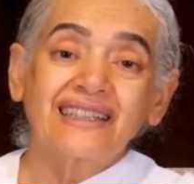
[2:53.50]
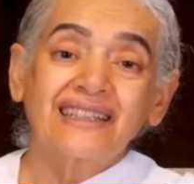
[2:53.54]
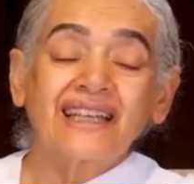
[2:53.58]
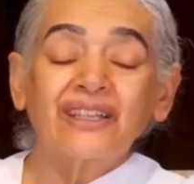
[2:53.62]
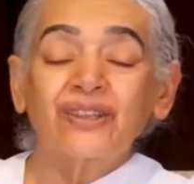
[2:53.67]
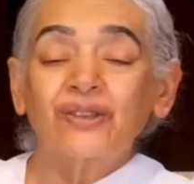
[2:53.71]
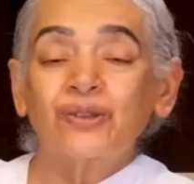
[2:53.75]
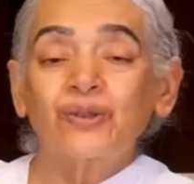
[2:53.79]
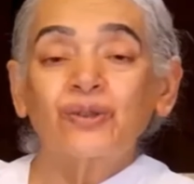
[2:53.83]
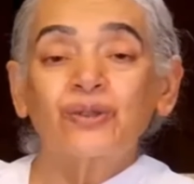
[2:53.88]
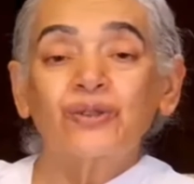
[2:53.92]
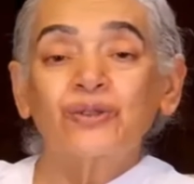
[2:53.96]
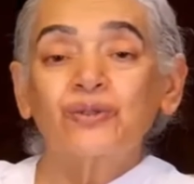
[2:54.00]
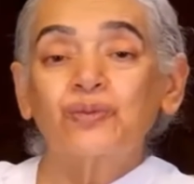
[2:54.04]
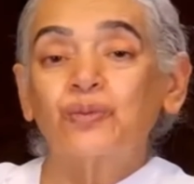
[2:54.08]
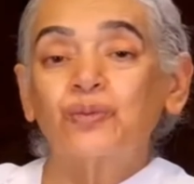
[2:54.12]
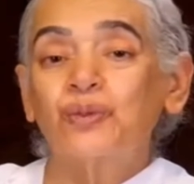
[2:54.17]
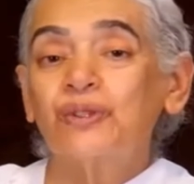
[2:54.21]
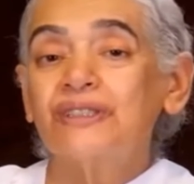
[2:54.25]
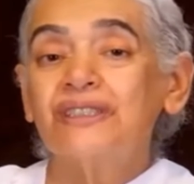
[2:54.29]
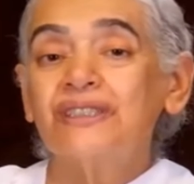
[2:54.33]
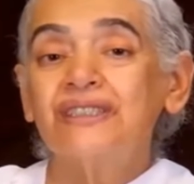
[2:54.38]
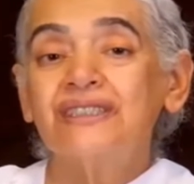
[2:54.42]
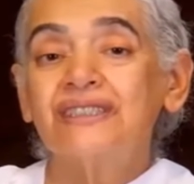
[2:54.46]
they
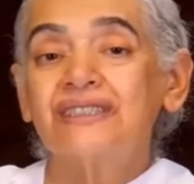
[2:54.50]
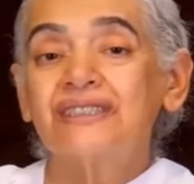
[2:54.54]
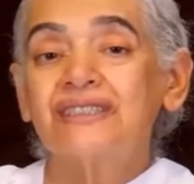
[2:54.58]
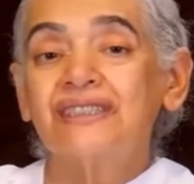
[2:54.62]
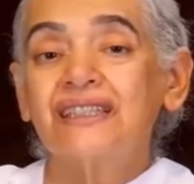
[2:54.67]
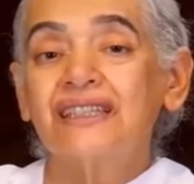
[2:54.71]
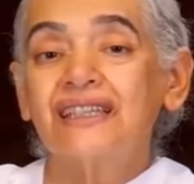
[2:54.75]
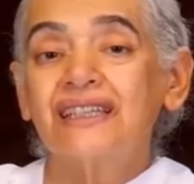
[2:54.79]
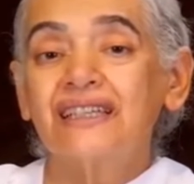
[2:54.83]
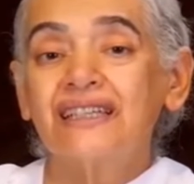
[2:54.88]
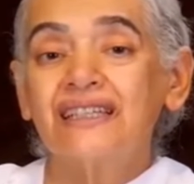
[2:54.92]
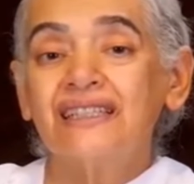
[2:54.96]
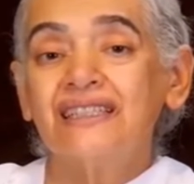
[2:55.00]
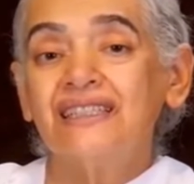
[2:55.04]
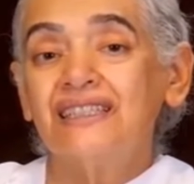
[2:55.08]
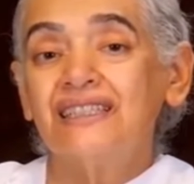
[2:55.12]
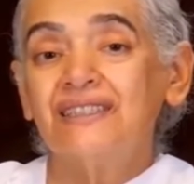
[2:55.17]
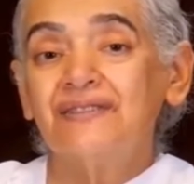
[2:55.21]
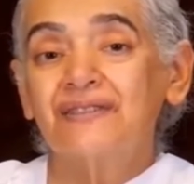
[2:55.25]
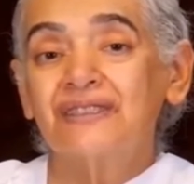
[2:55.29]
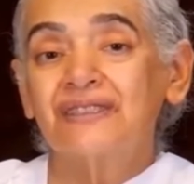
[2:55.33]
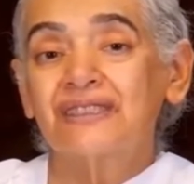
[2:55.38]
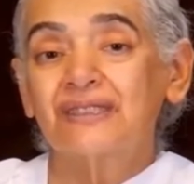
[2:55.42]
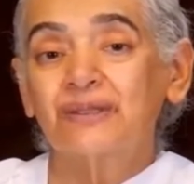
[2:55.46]
thought, what is the
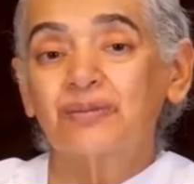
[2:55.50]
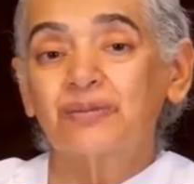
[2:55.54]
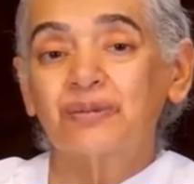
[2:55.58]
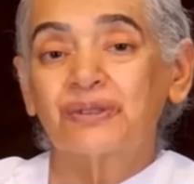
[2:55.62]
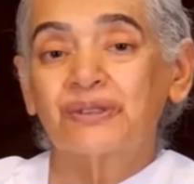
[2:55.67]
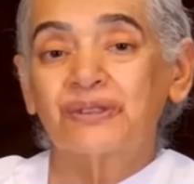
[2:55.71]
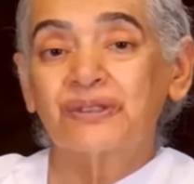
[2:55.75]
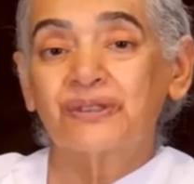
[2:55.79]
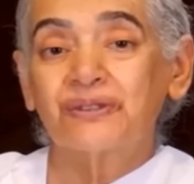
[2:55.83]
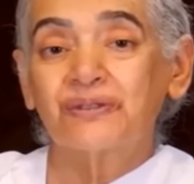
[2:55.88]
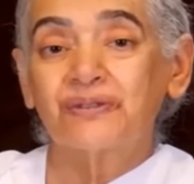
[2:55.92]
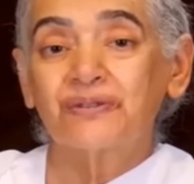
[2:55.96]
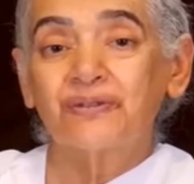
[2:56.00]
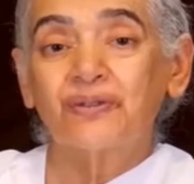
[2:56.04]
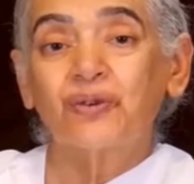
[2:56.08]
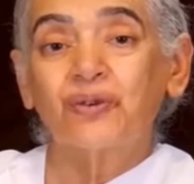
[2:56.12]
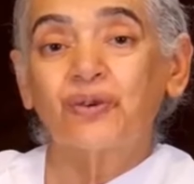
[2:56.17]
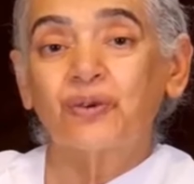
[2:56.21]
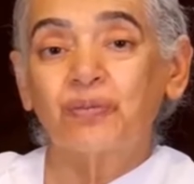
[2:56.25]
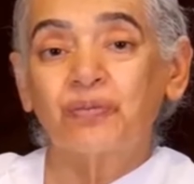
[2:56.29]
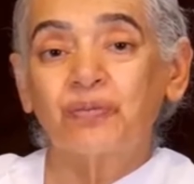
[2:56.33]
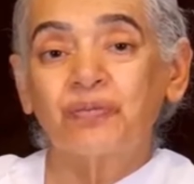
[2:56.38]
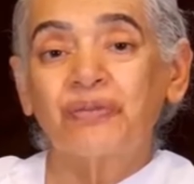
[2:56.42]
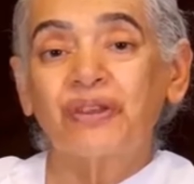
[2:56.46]
indivisible
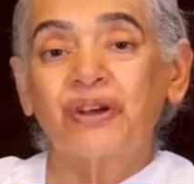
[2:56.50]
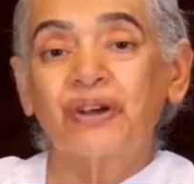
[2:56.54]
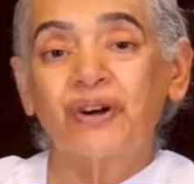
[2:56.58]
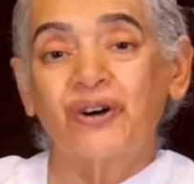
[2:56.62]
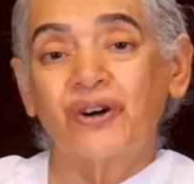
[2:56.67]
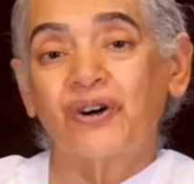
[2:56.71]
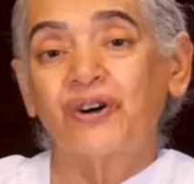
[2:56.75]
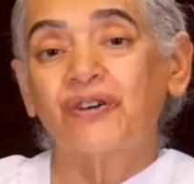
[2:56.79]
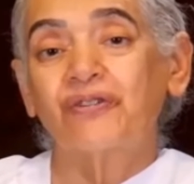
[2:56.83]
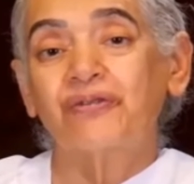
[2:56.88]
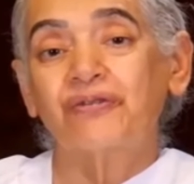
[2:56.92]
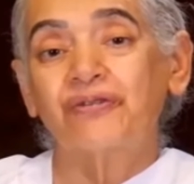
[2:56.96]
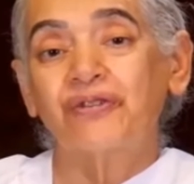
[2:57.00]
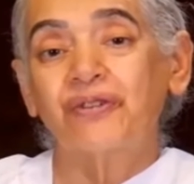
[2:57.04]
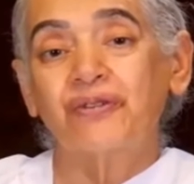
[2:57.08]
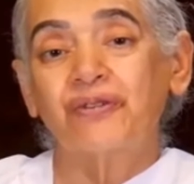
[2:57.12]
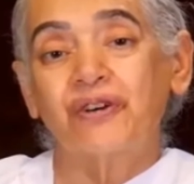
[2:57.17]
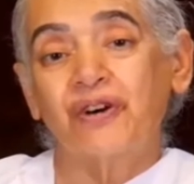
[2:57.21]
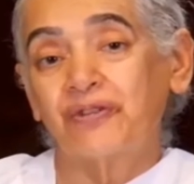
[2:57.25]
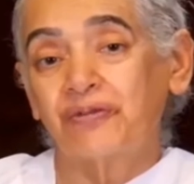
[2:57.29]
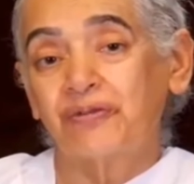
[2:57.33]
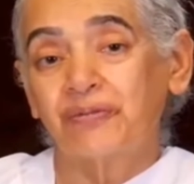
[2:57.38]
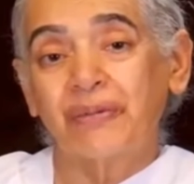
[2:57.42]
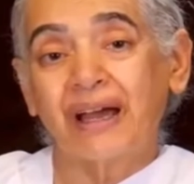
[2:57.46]
form
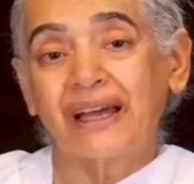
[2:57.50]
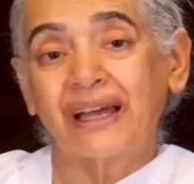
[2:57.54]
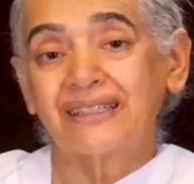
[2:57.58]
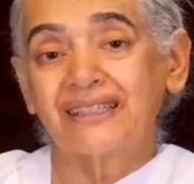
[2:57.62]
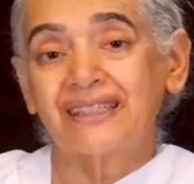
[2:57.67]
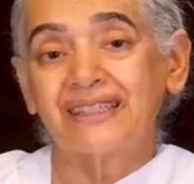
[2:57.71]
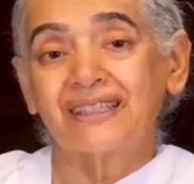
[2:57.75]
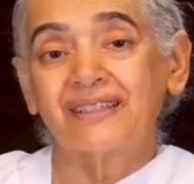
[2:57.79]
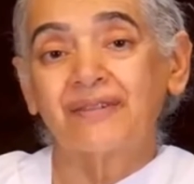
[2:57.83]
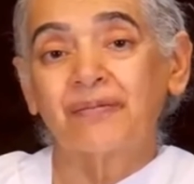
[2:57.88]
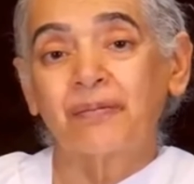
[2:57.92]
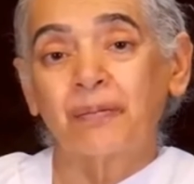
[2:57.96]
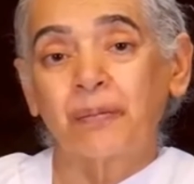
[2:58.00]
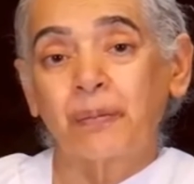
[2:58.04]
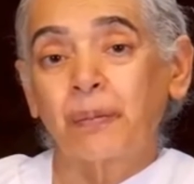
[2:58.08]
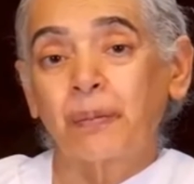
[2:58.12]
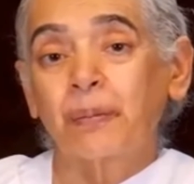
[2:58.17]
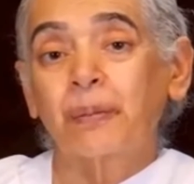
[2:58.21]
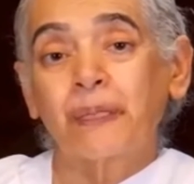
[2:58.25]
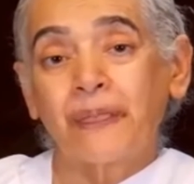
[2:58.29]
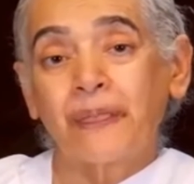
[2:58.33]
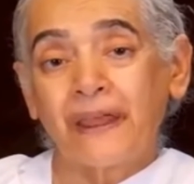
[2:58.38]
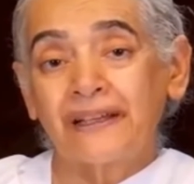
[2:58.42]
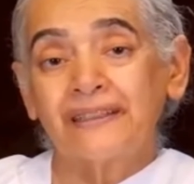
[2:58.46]
of matter?
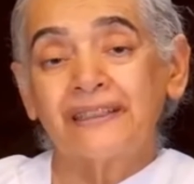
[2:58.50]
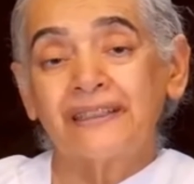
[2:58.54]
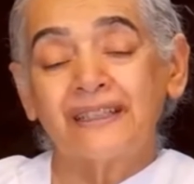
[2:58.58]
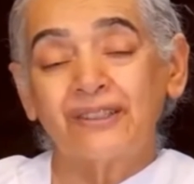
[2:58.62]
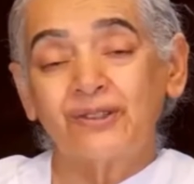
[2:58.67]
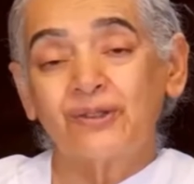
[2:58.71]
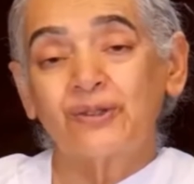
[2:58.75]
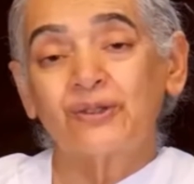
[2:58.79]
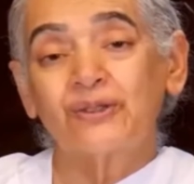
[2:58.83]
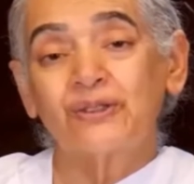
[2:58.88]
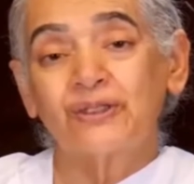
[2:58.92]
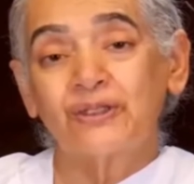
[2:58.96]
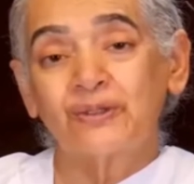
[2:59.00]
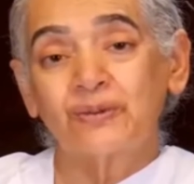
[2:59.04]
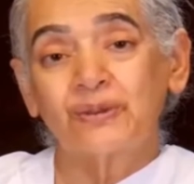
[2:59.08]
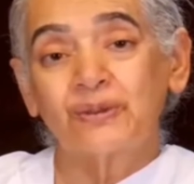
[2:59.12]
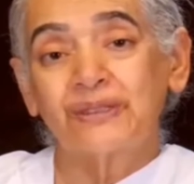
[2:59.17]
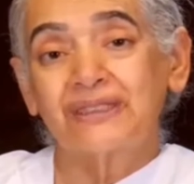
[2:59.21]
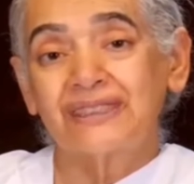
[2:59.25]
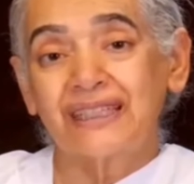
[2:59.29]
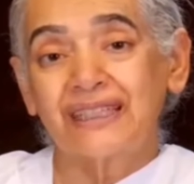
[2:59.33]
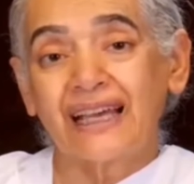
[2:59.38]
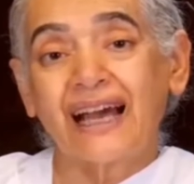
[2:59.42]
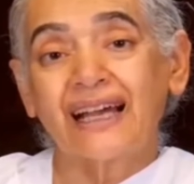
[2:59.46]
And they thought it
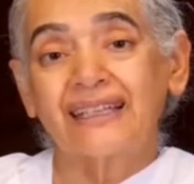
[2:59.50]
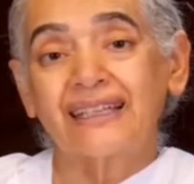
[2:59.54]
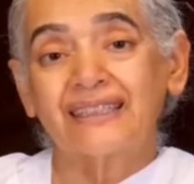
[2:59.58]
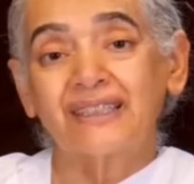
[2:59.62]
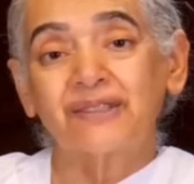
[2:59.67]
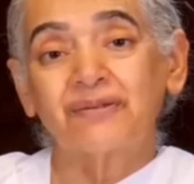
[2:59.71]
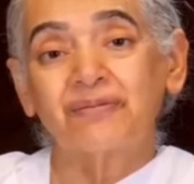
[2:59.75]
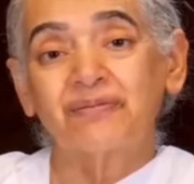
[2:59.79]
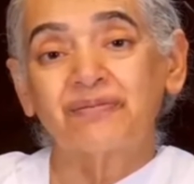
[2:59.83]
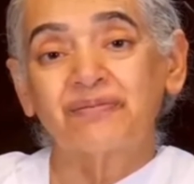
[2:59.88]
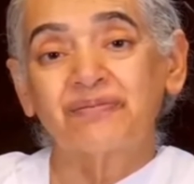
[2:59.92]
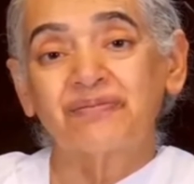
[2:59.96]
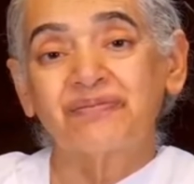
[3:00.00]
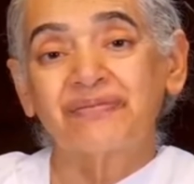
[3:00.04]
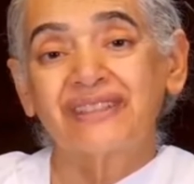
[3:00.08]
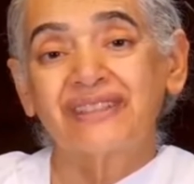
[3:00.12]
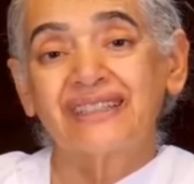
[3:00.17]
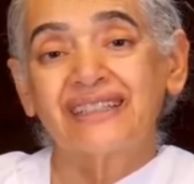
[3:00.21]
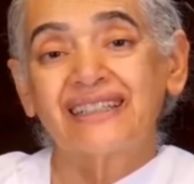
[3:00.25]
was atom.